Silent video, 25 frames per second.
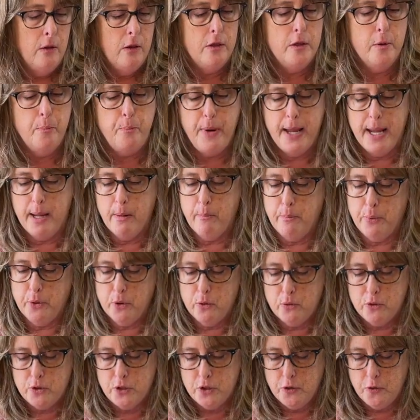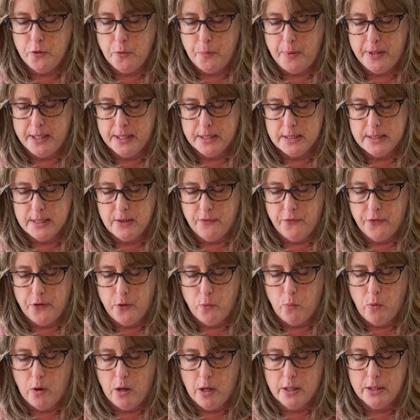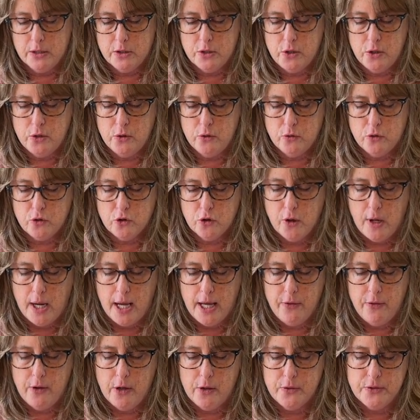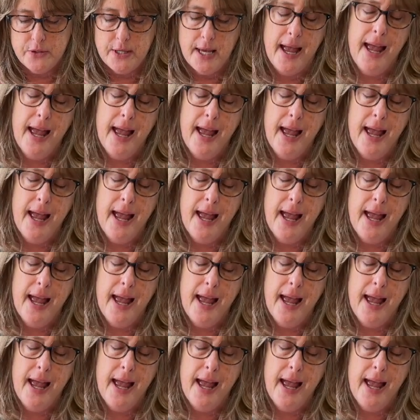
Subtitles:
The bamboo toothpicks, if you want to try those,